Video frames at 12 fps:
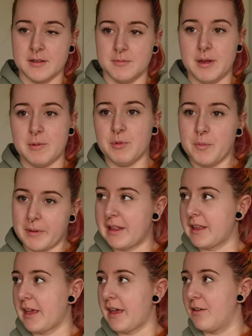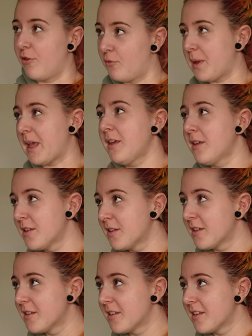memorabilia of me
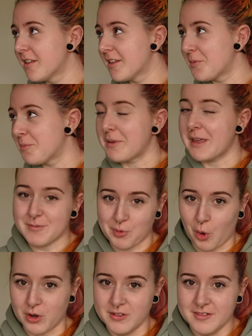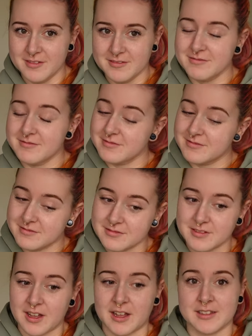being born,
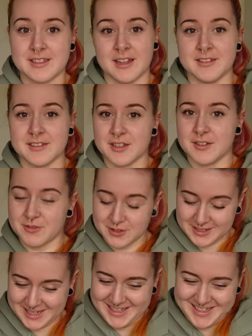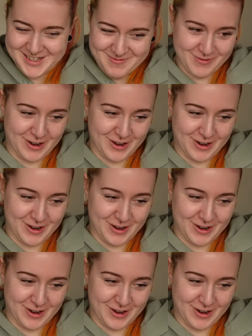I'll sell it to you for a decent